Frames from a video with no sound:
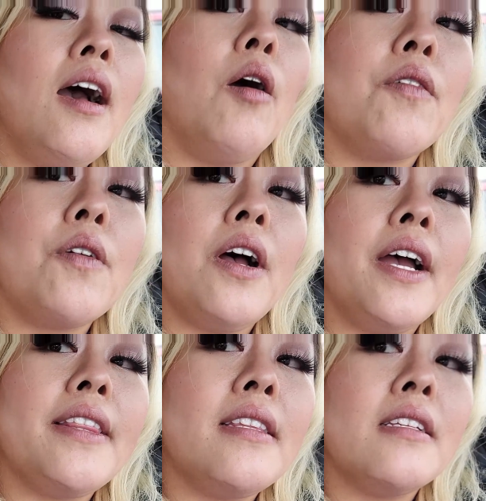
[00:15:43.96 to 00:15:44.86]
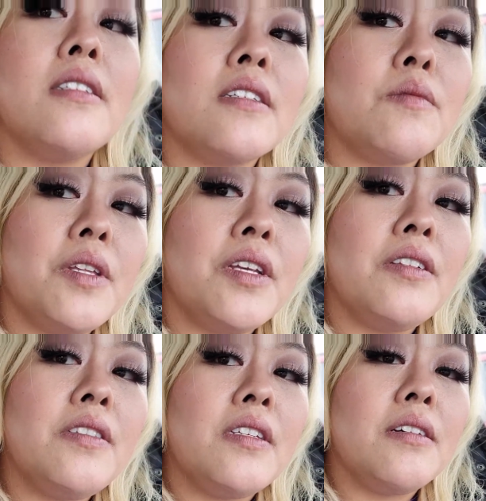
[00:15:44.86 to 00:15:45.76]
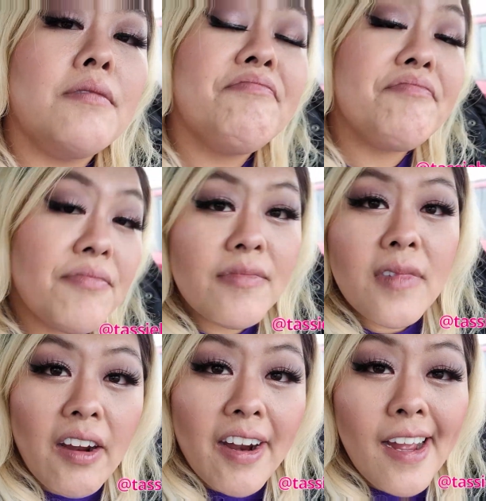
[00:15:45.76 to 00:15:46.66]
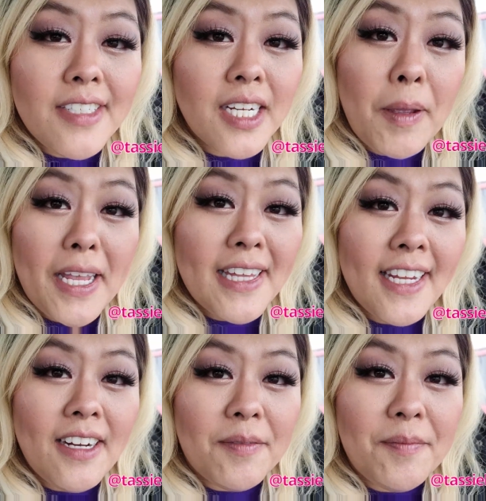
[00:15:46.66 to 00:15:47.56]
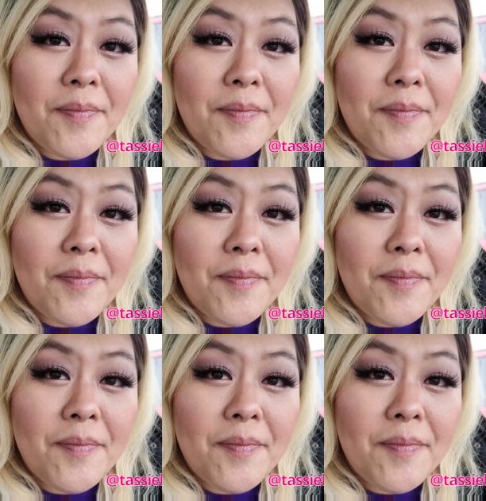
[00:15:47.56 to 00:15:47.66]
overall, I think this looks really good still. All right, I'll check back in later.